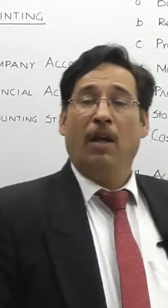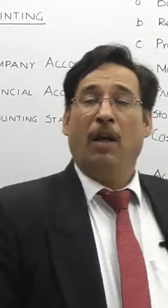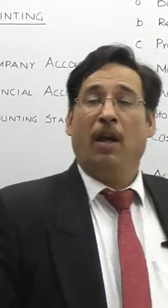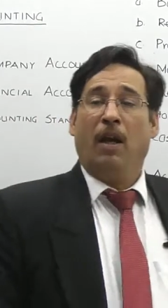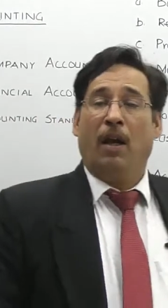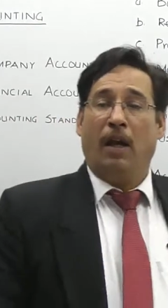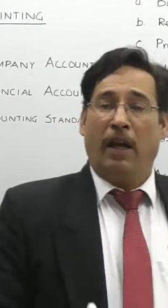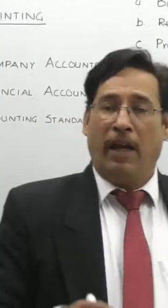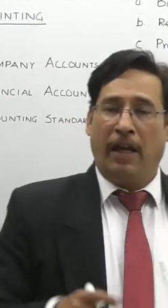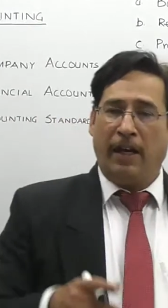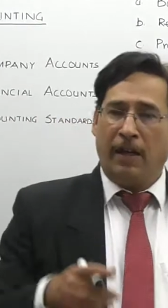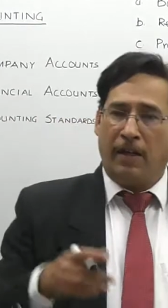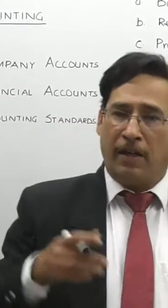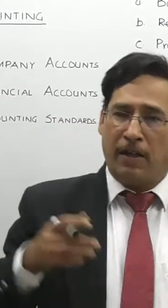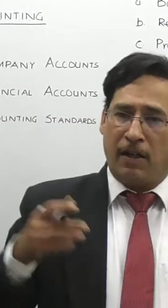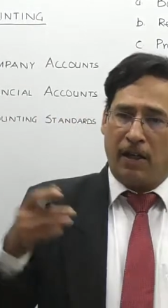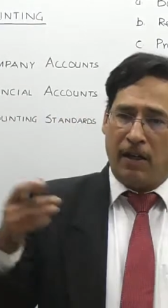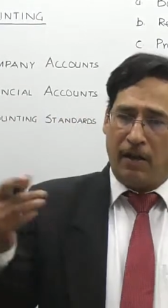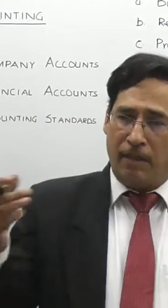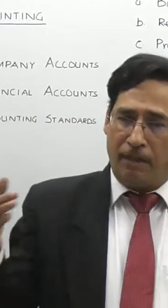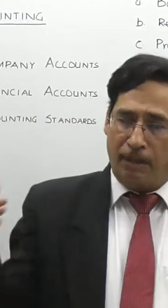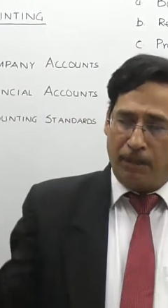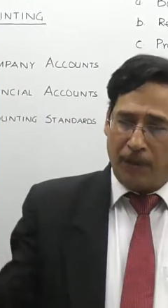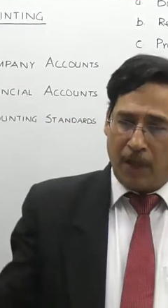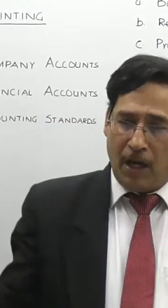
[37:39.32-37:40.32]
and
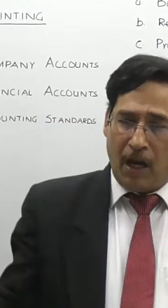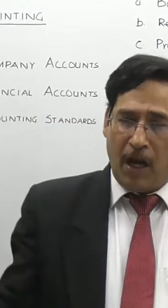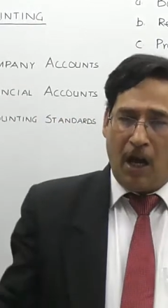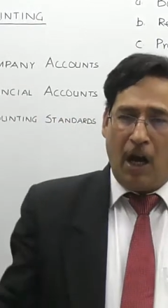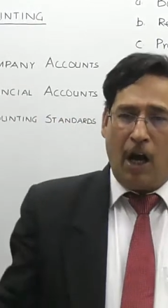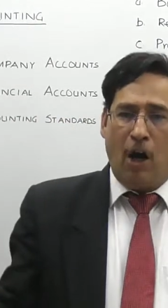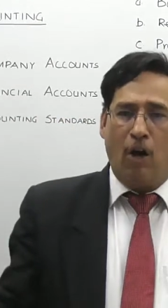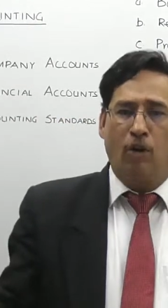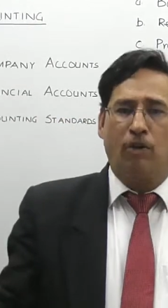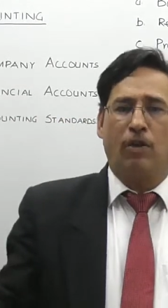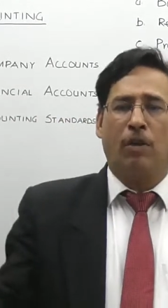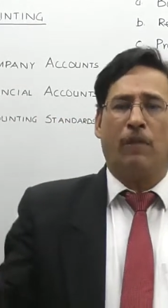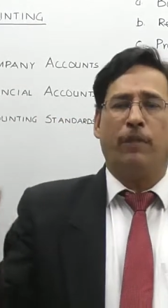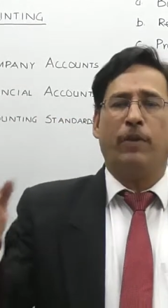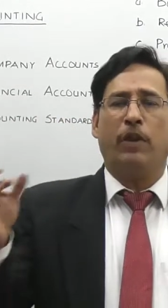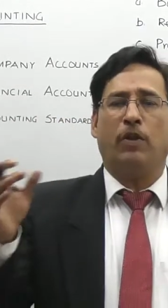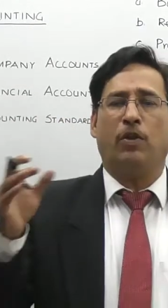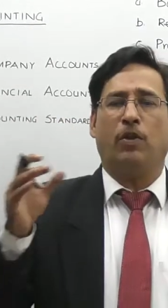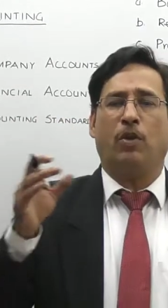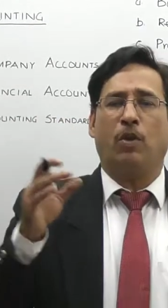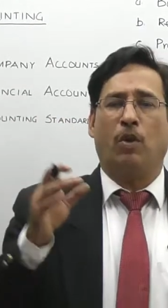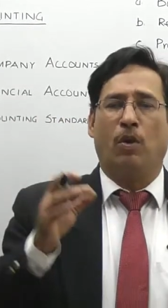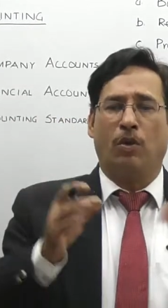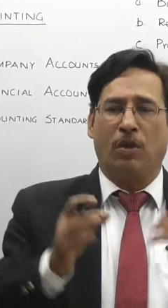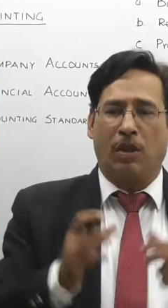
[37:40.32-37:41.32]
out of the
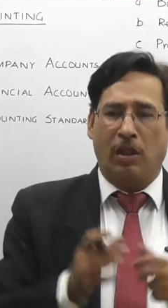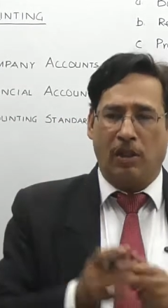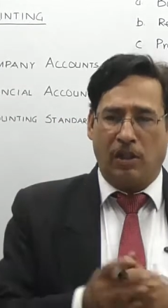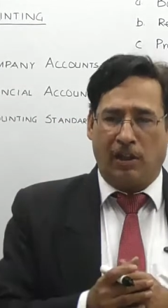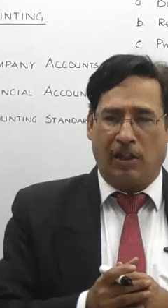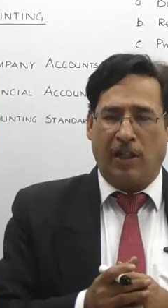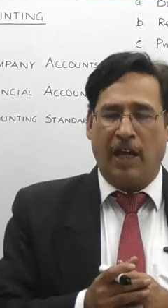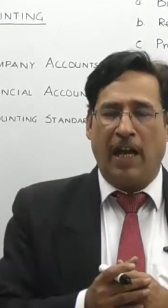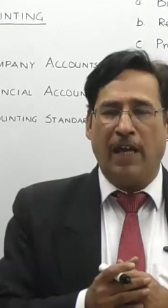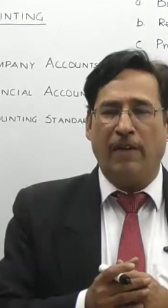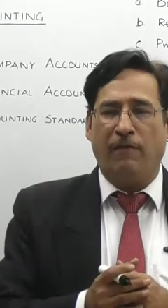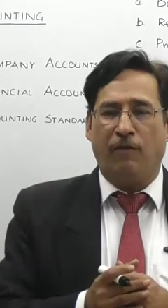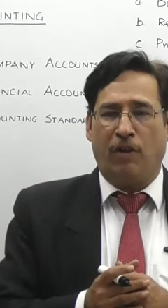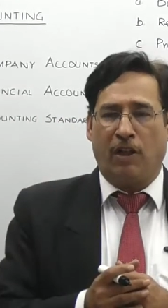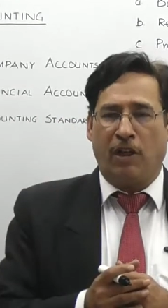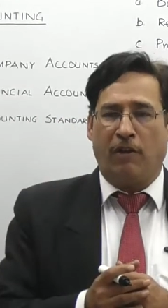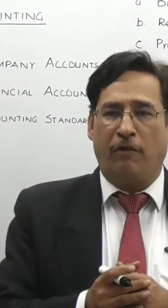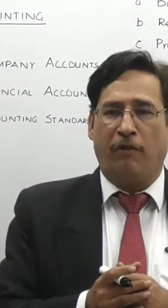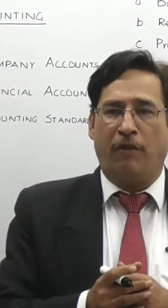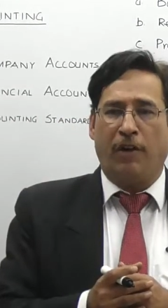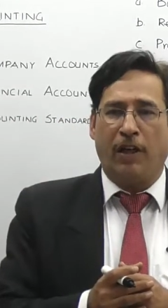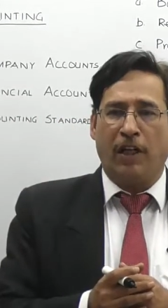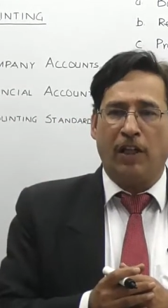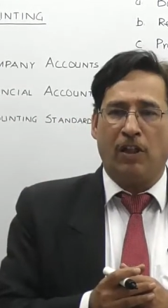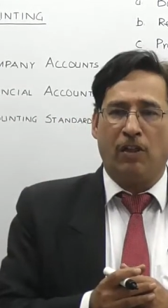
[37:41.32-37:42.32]
total time
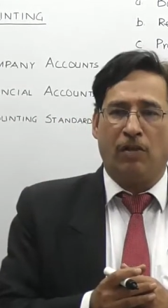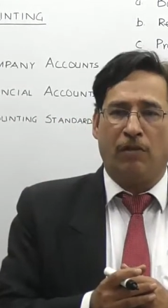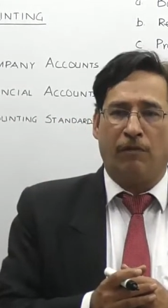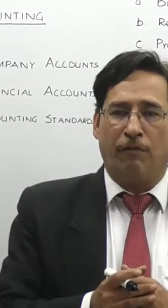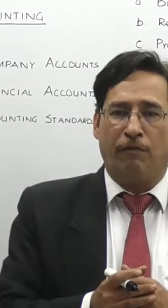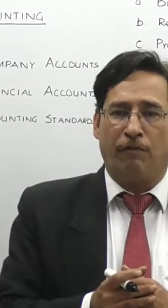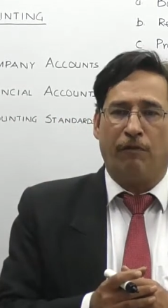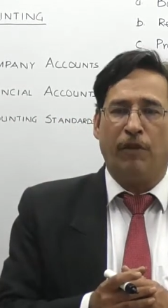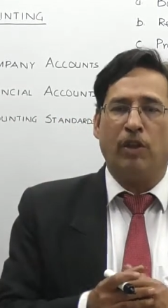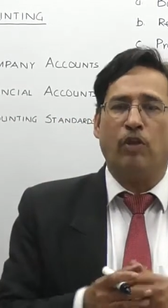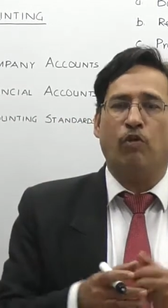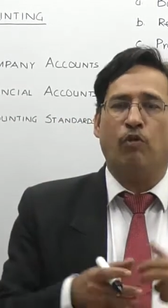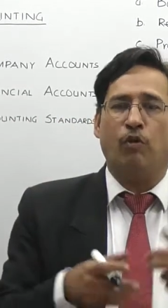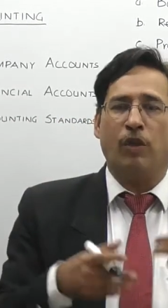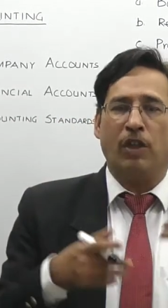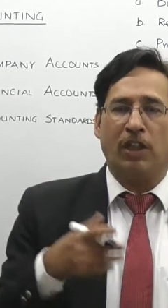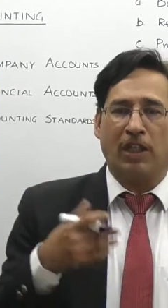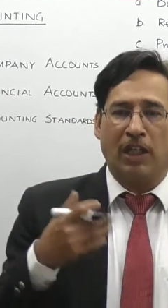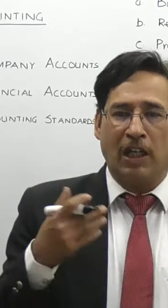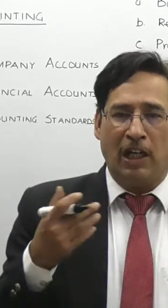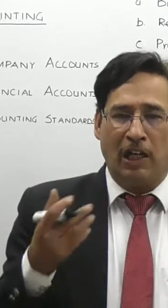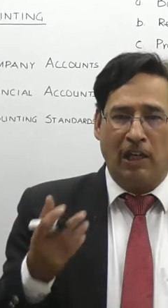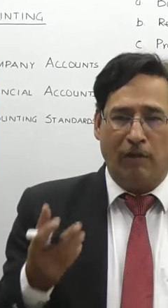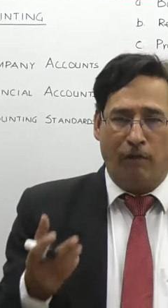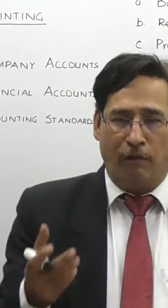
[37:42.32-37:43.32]
coverage which we
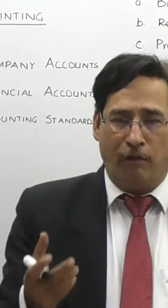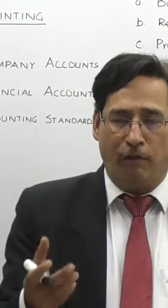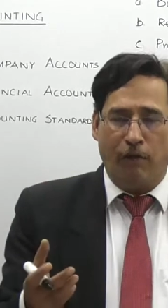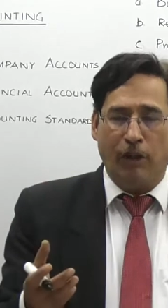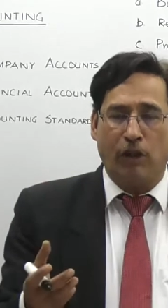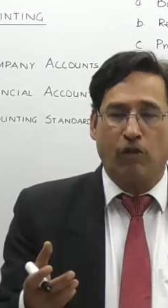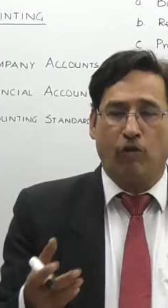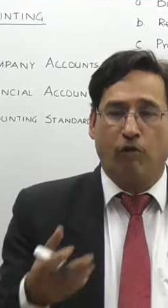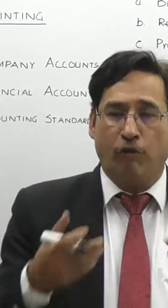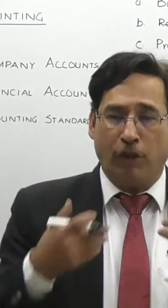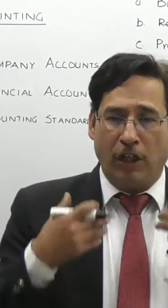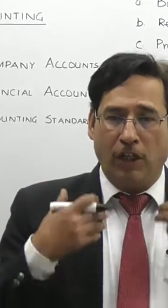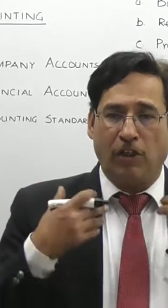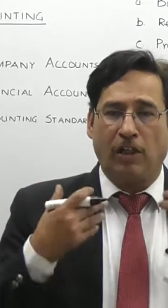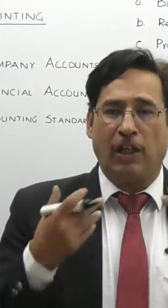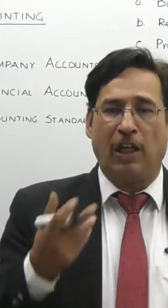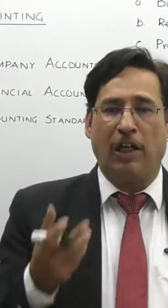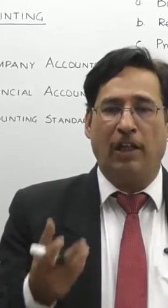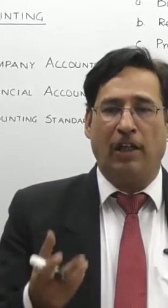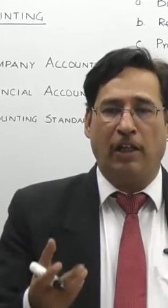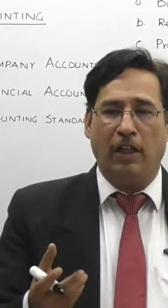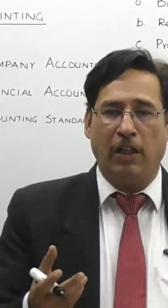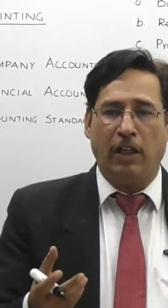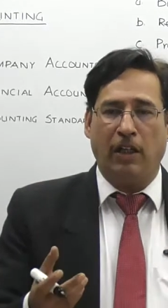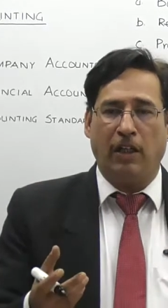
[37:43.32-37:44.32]
shall
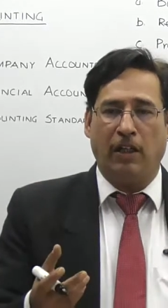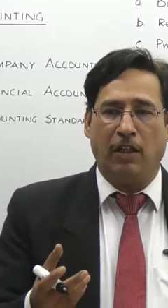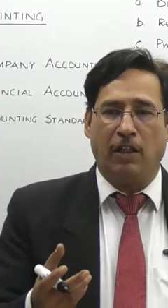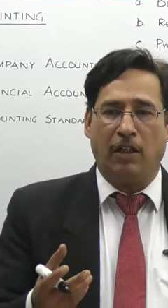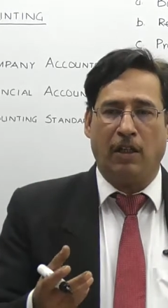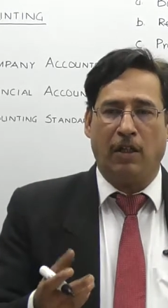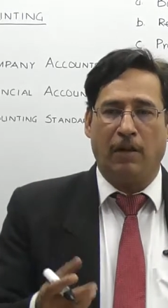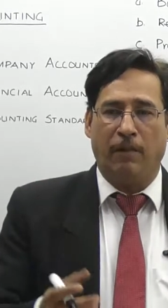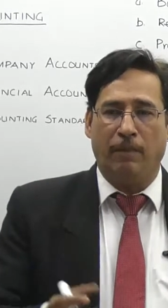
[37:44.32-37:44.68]
need,